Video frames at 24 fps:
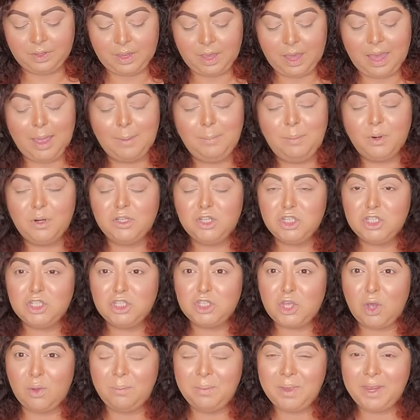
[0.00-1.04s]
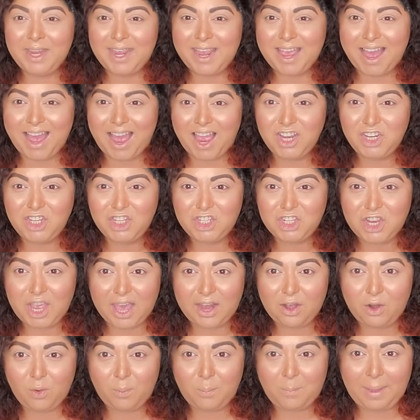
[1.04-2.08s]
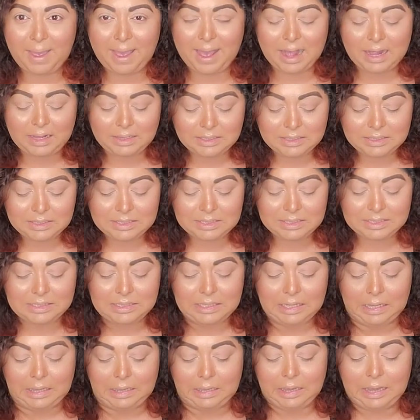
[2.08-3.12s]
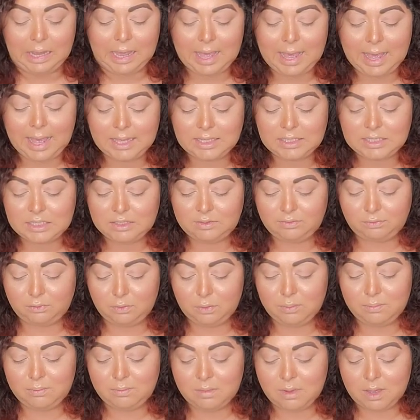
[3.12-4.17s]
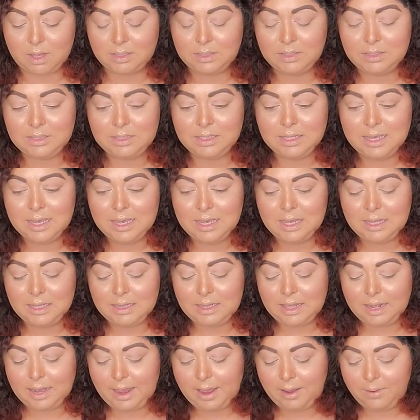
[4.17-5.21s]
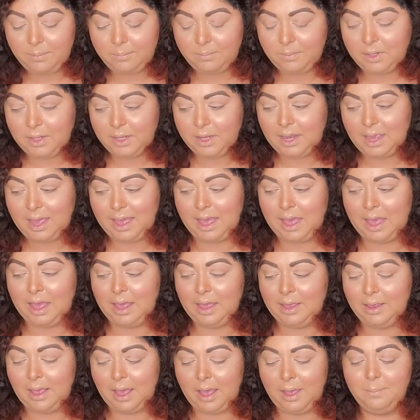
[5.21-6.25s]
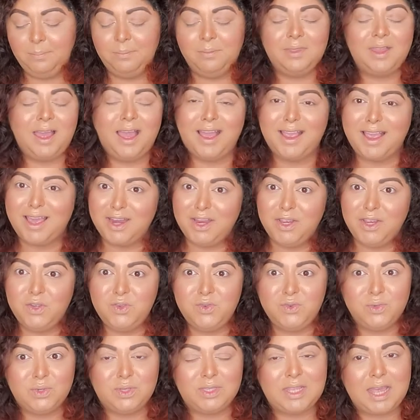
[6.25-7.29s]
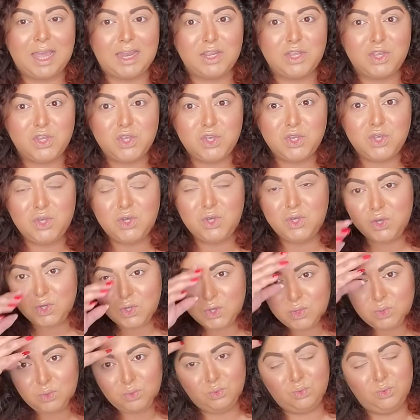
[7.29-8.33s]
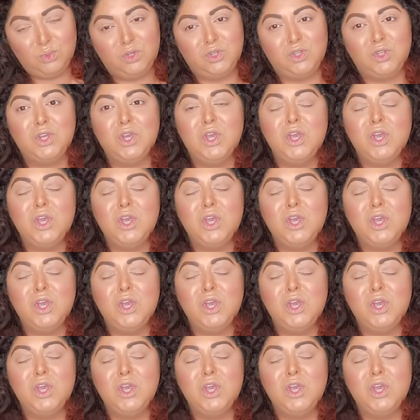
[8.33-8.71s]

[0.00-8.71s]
I purchased so many eyeshadow palettes in the last few months that I'm like, I'm not gonna use that huge